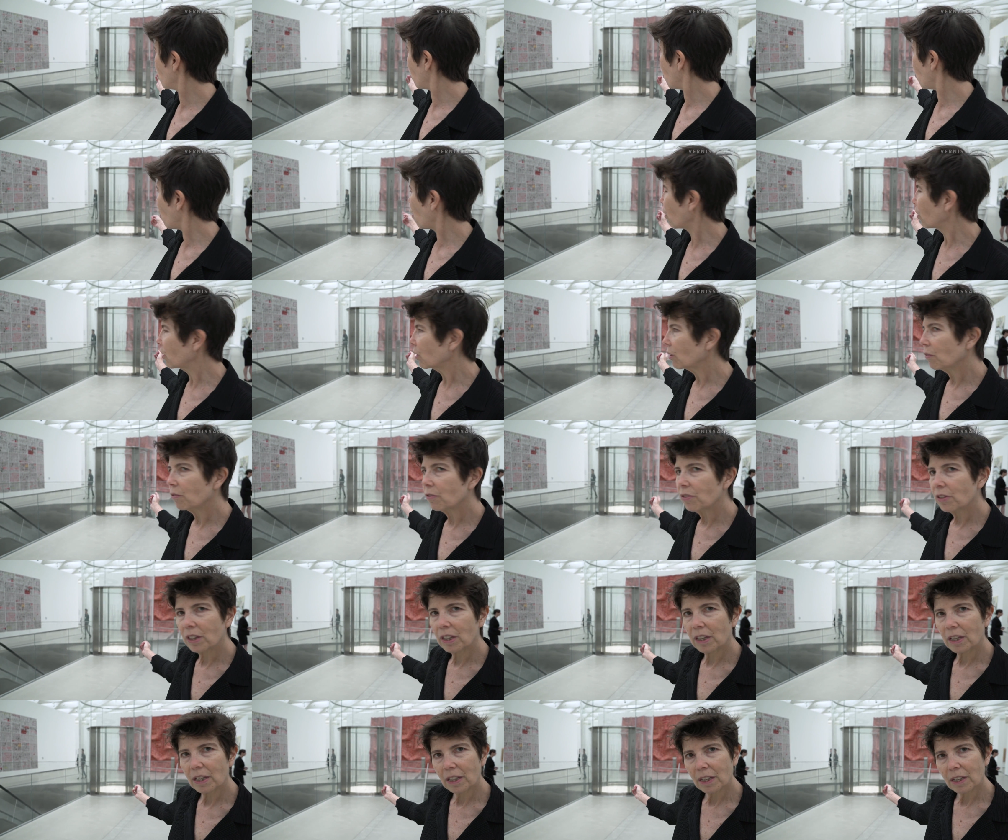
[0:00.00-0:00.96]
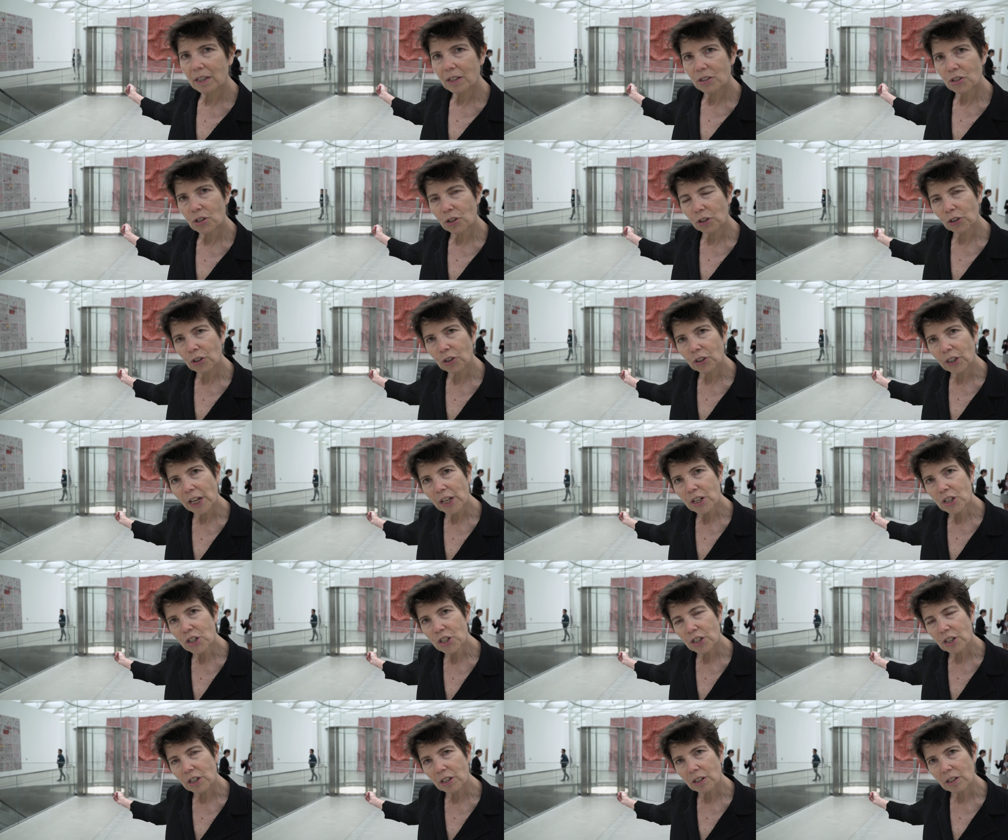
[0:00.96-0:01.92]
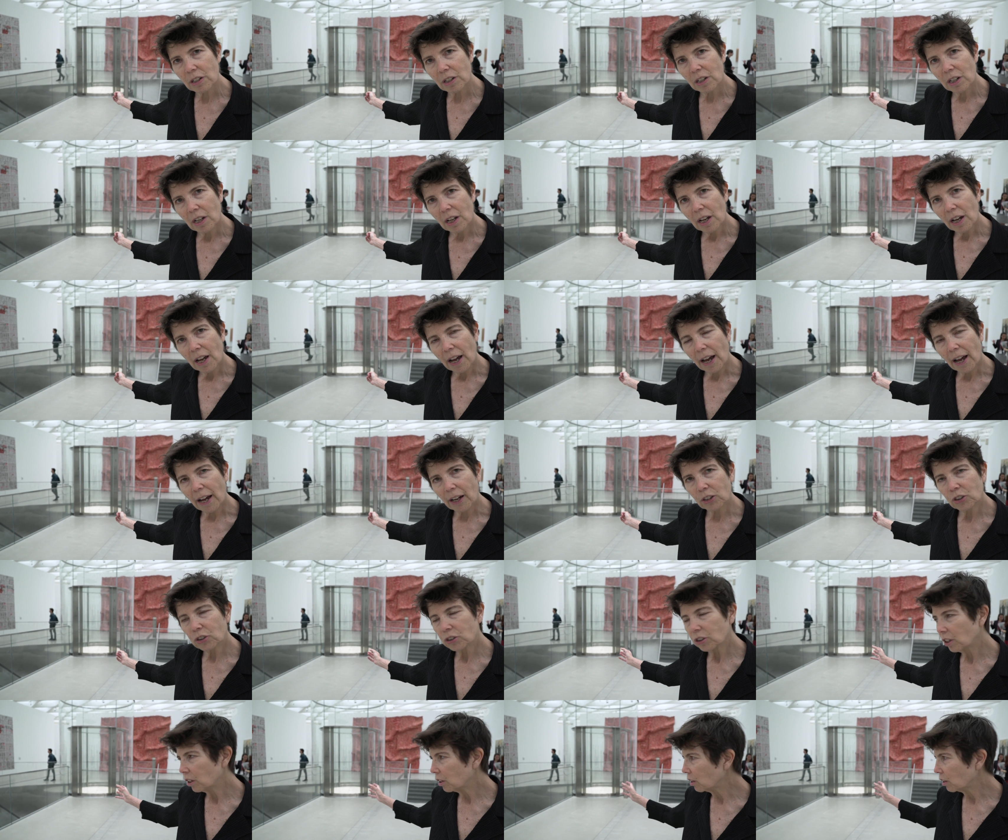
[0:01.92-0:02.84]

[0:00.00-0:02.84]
all of the circulation actually